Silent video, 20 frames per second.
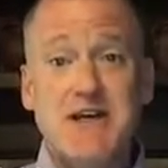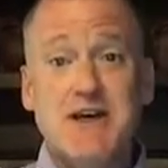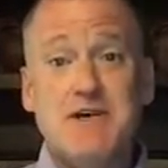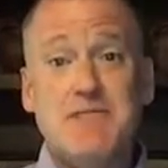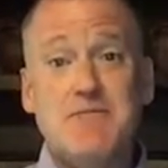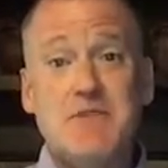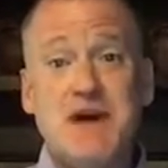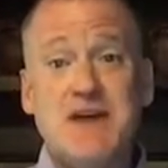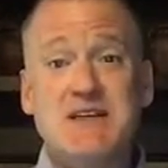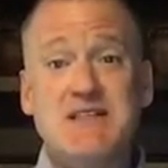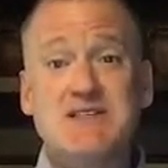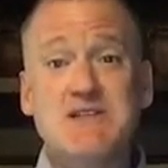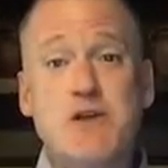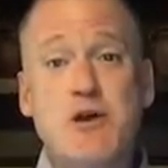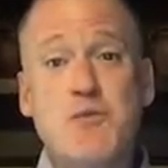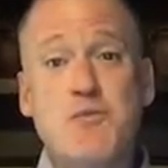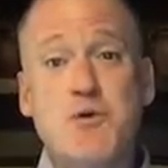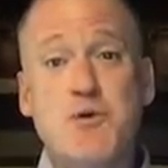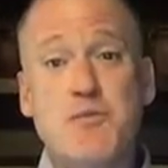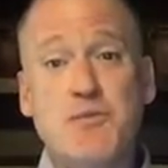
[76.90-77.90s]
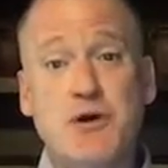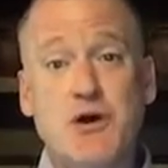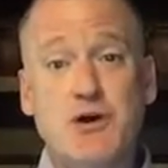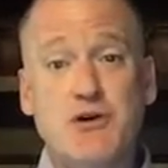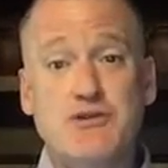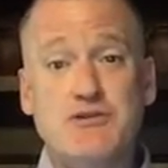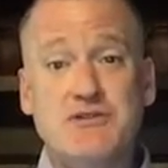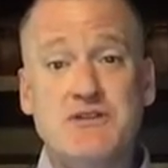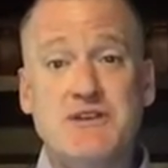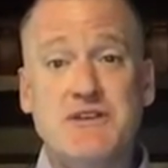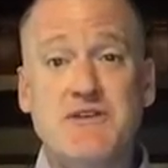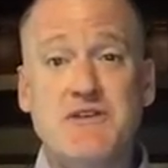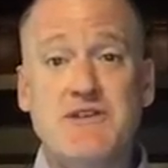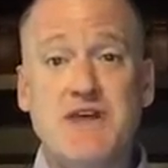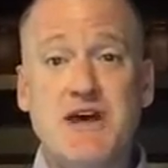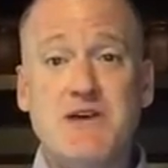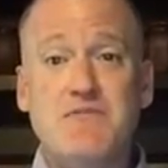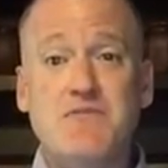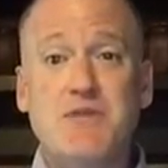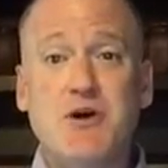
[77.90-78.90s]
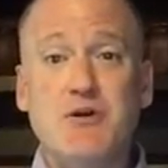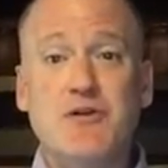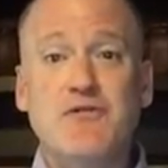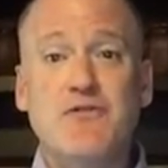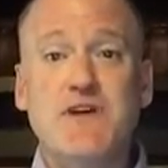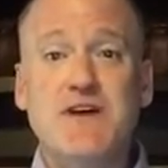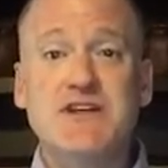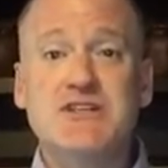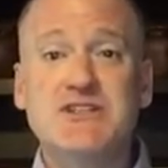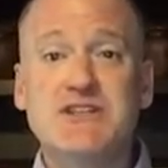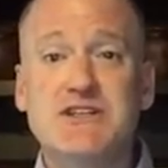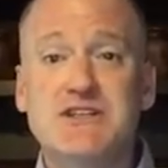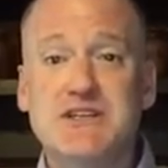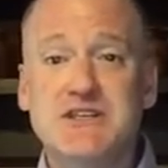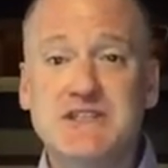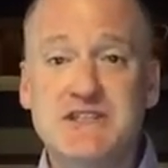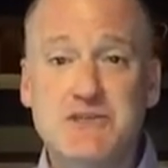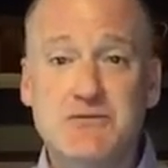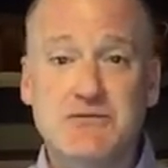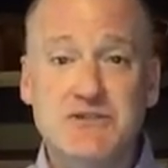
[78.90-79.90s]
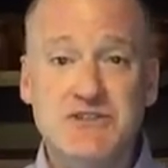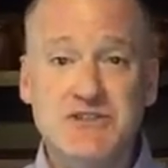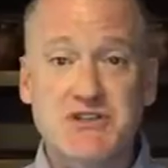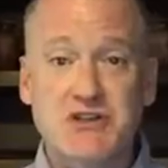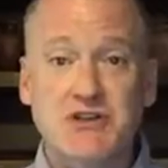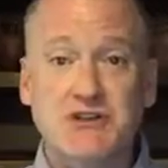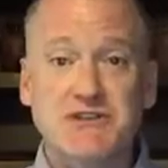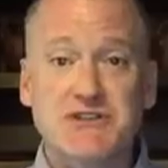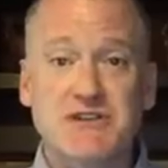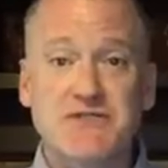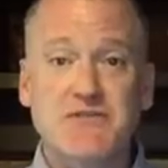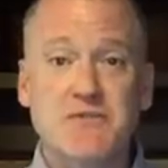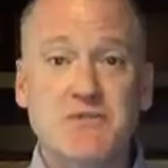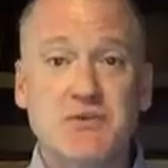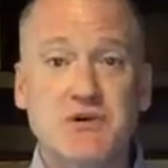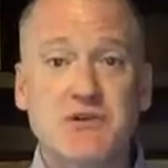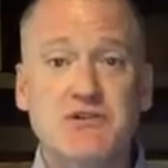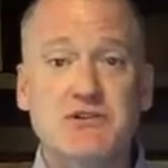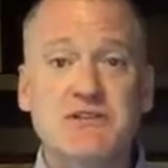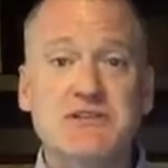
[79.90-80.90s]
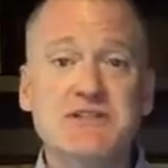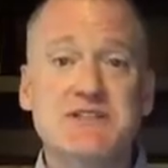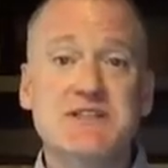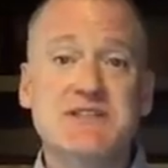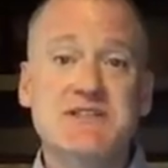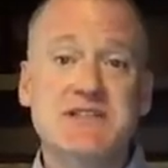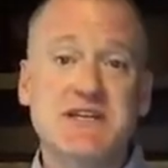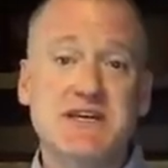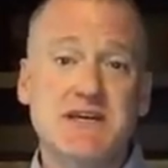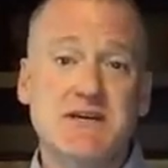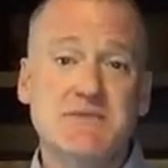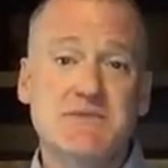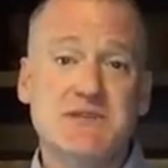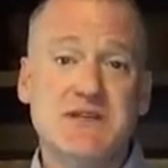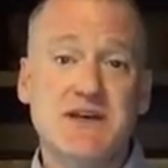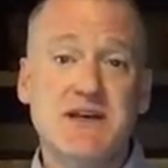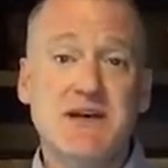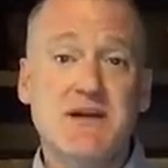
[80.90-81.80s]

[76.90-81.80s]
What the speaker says: Maslow proposed that motivation is the result of a person's attempt